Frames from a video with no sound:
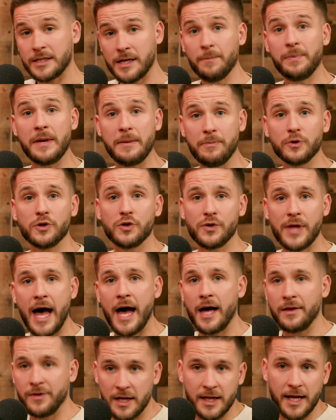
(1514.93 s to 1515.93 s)
some people do
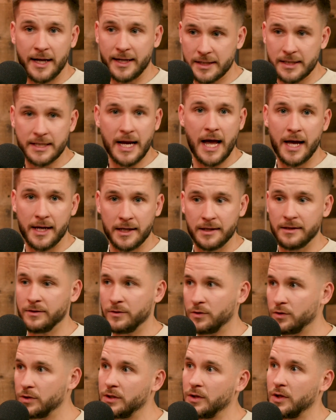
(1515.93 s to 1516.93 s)
that. They like
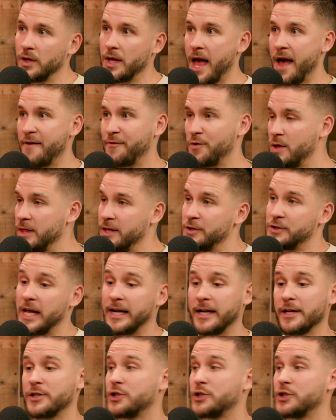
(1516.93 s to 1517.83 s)
assign. There's like